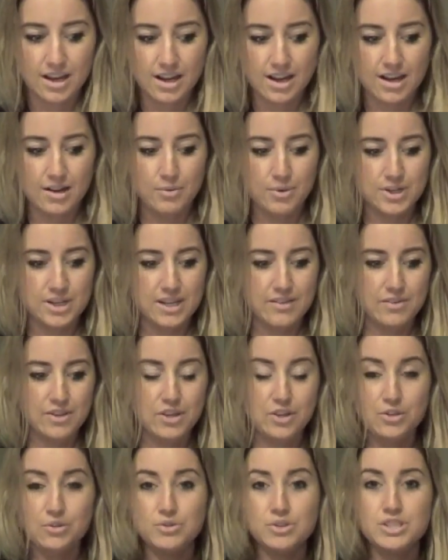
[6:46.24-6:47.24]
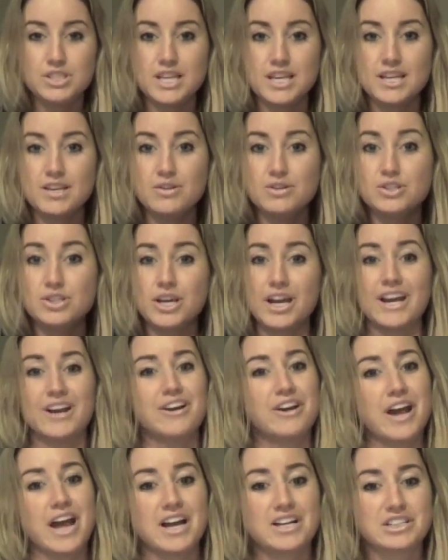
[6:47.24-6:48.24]
I want to give a huge thank you to
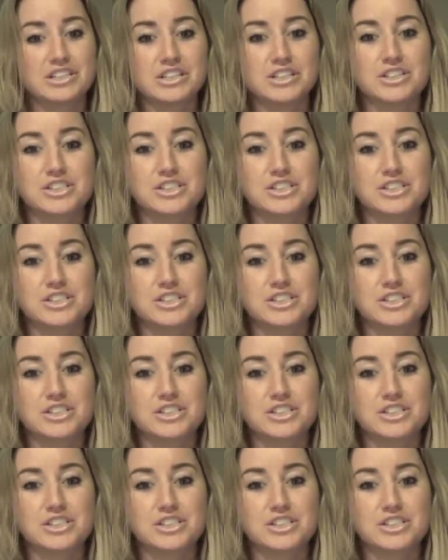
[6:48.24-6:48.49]
Aaron Ashley.